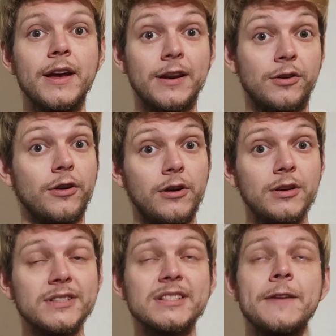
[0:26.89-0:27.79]
and
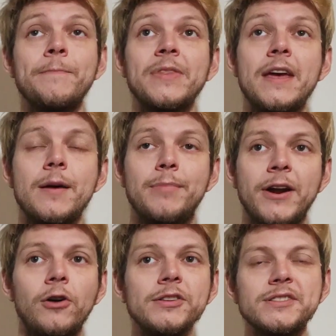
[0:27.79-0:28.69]
girls, but
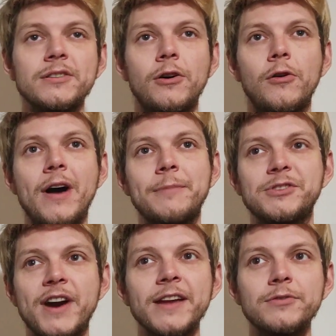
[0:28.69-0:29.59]
also I'm
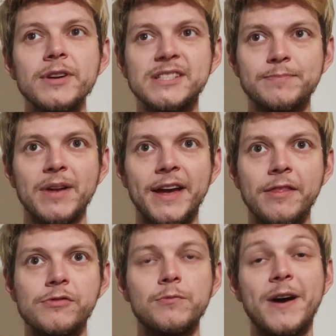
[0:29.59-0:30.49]
trying to
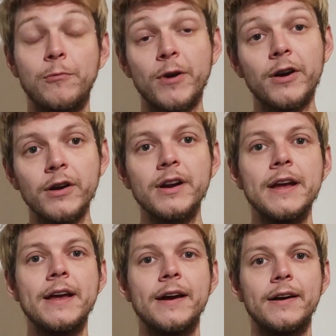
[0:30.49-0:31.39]
explain through my work
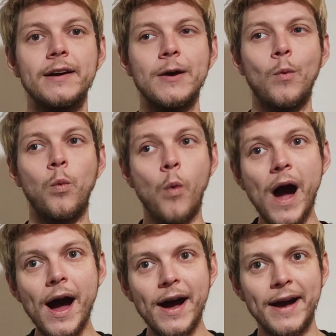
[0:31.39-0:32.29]

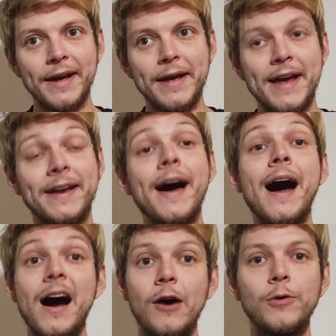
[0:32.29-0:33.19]
why and
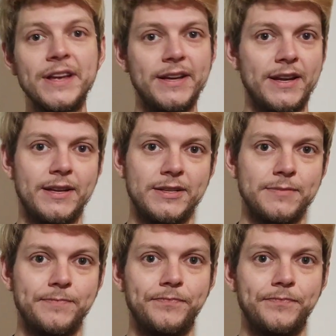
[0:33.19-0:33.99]
how he did it.